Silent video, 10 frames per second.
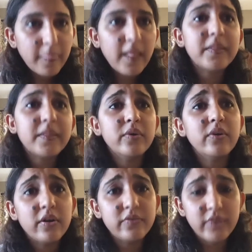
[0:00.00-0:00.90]
they were
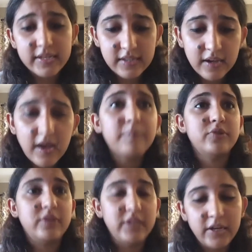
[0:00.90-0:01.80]
not rising up
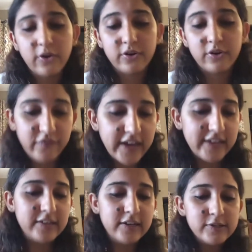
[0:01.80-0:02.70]
to lead or to
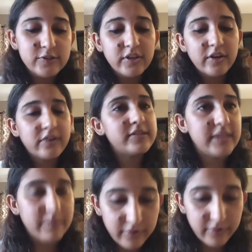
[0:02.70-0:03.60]
fight. So here is
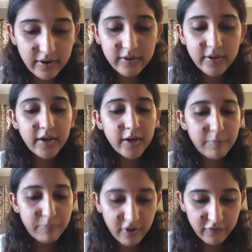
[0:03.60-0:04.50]
Deborah, a
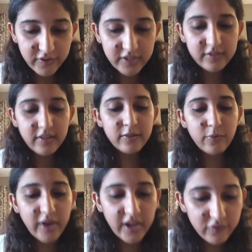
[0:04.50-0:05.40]
prophet, the
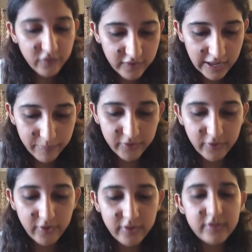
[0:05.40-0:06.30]
wife of
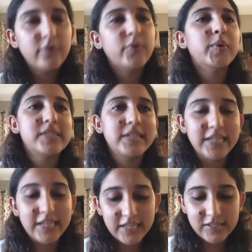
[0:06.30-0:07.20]
Lapidoth, who was
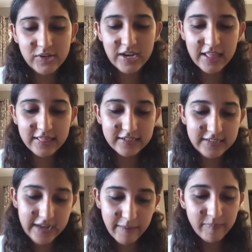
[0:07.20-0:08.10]
leading Israel at the
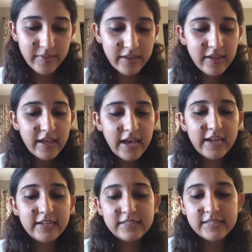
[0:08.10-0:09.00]
time.
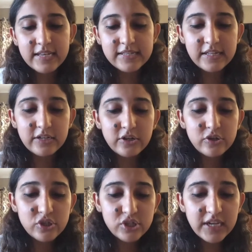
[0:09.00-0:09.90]
And it says that
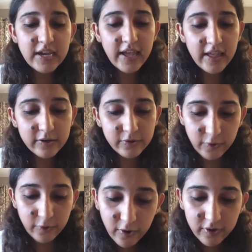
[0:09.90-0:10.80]
she held
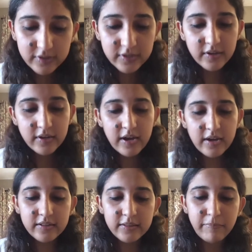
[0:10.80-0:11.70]
court
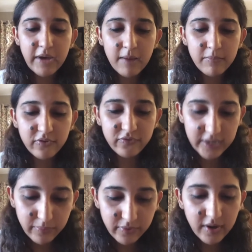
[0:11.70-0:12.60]
under the palm of
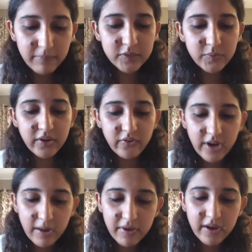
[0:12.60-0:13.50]
Deborah between
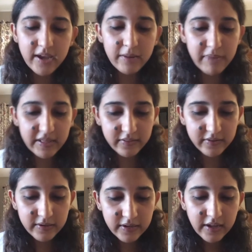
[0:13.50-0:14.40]
Ramah and
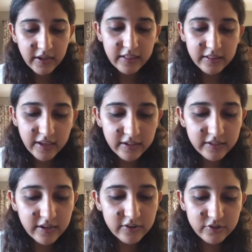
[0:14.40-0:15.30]
Bethel in the hill
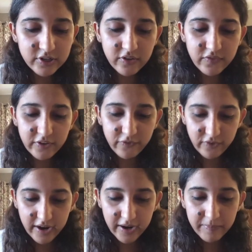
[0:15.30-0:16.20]
country of
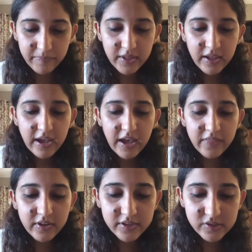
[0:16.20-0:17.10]
Ephraim.
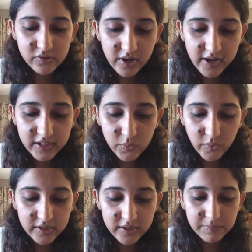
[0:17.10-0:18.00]
And the Israelites
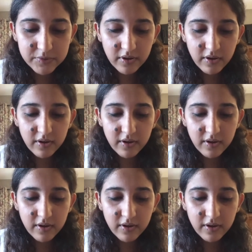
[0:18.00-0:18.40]
went up to her